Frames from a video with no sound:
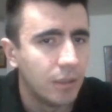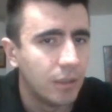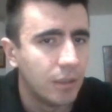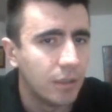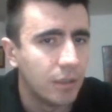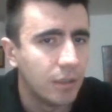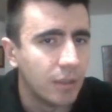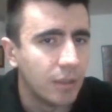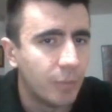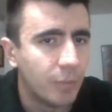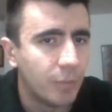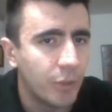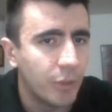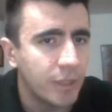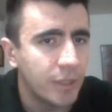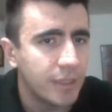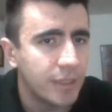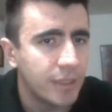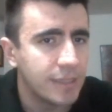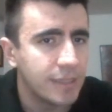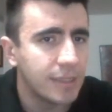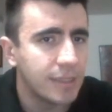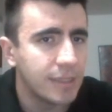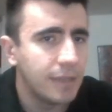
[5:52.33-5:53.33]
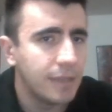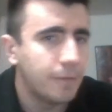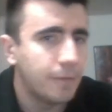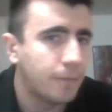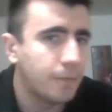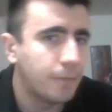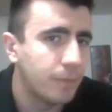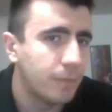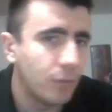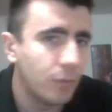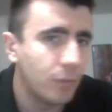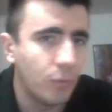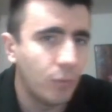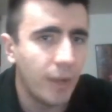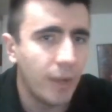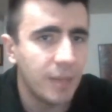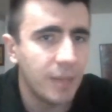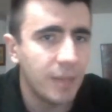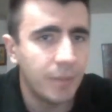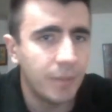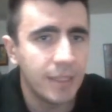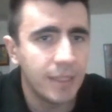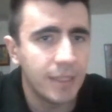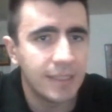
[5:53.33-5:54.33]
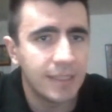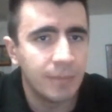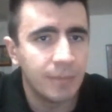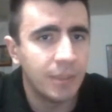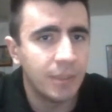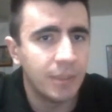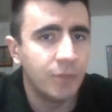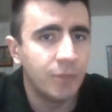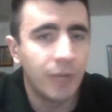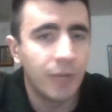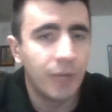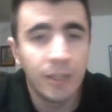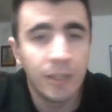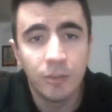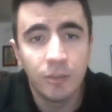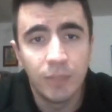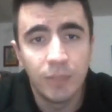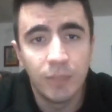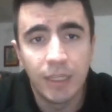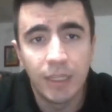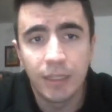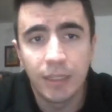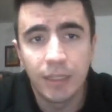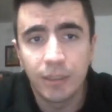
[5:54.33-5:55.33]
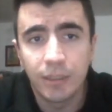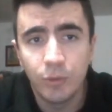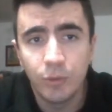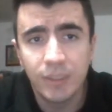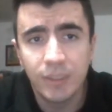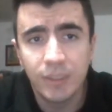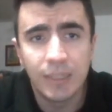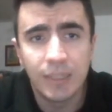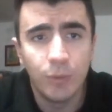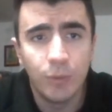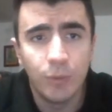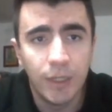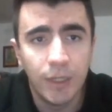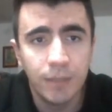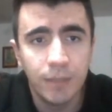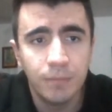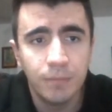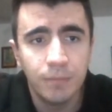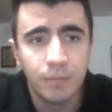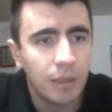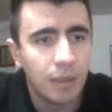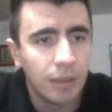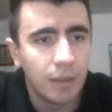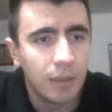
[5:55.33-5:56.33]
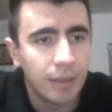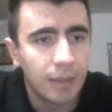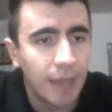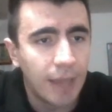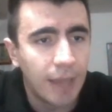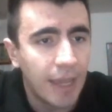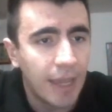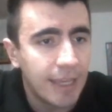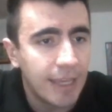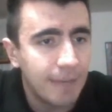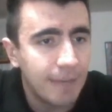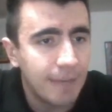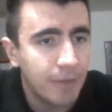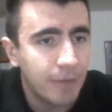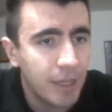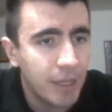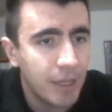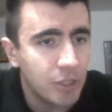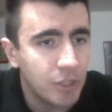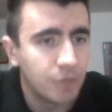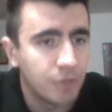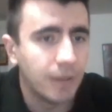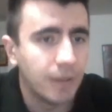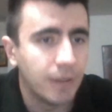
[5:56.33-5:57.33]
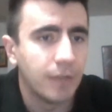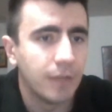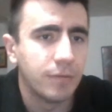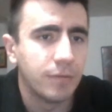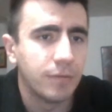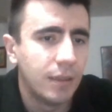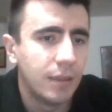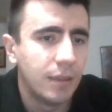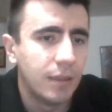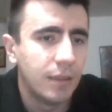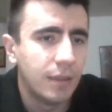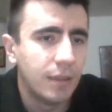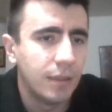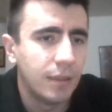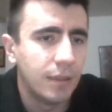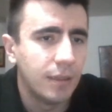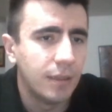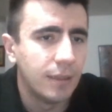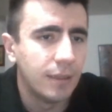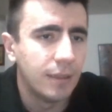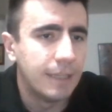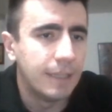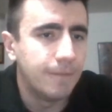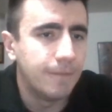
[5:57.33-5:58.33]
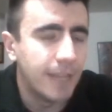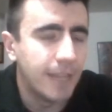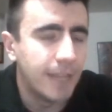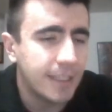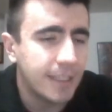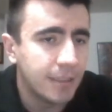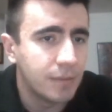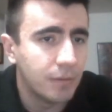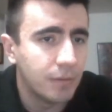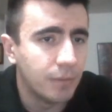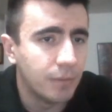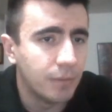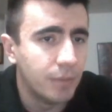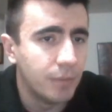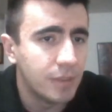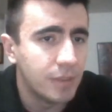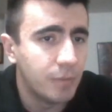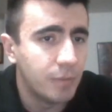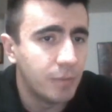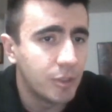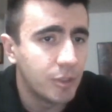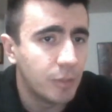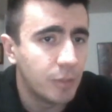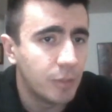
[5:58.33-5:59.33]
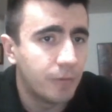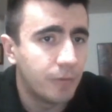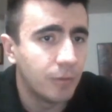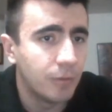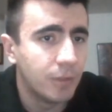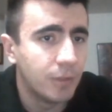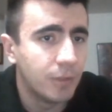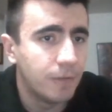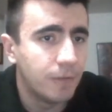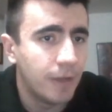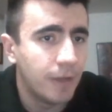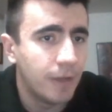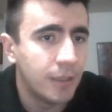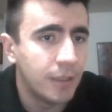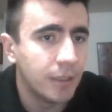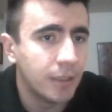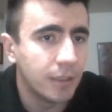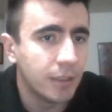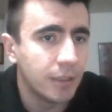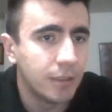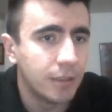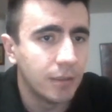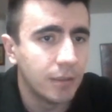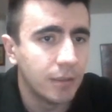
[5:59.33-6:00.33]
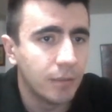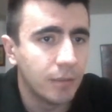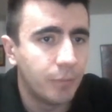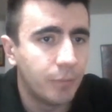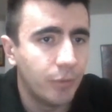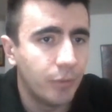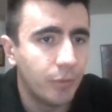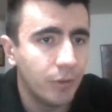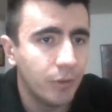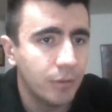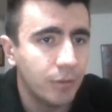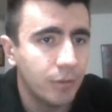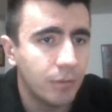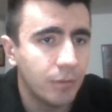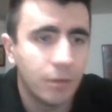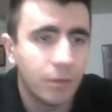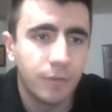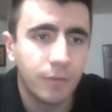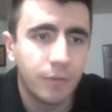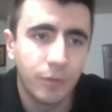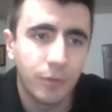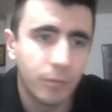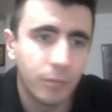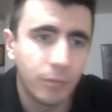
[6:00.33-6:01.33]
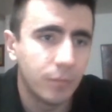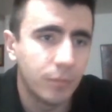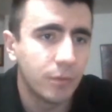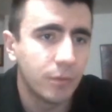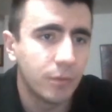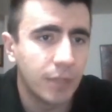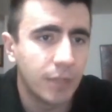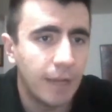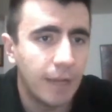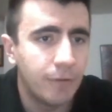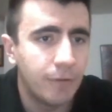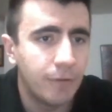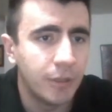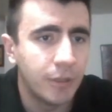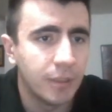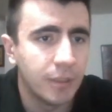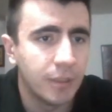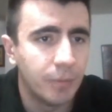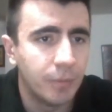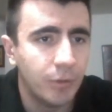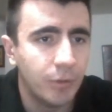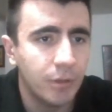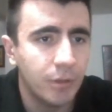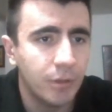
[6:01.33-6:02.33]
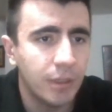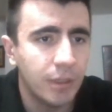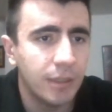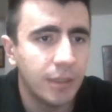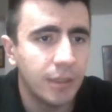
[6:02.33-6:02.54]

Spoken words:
The point is, if white plays something random like rook c1, I have h5, deflecting this bishop from defending the pawn, from covering the pawn, and